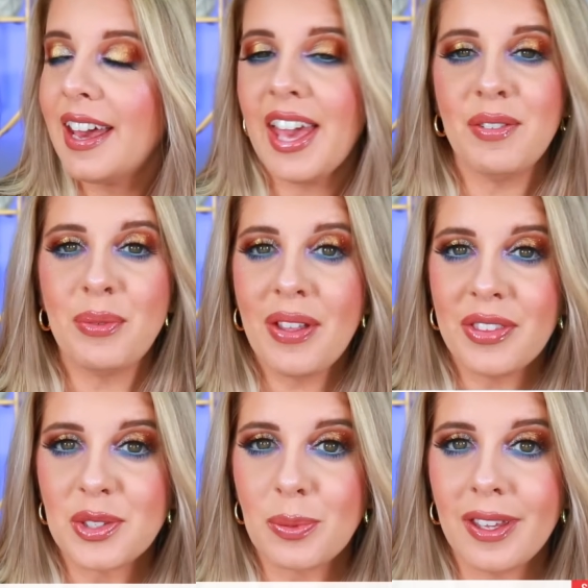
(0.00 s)
I haven't read
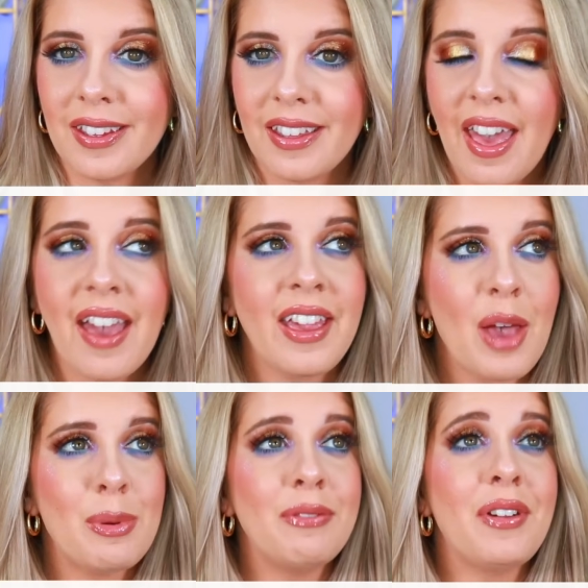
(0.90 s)
this week. I
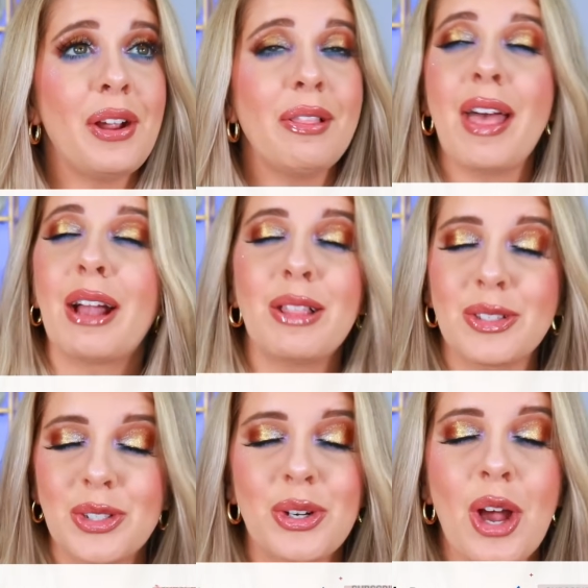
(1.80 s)
have been very
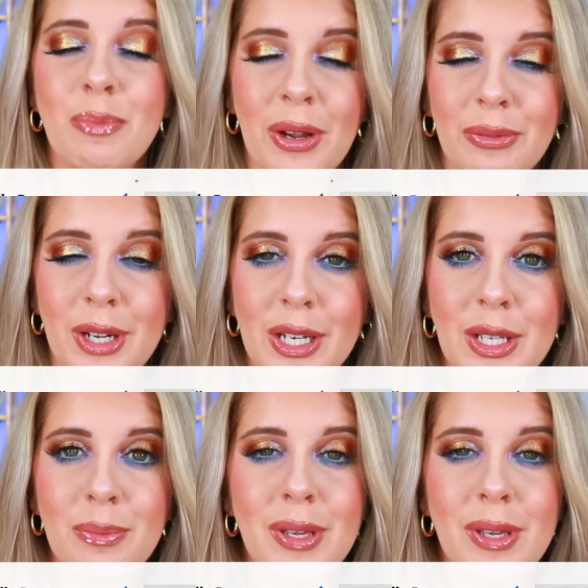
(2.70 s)
lackluster on my reading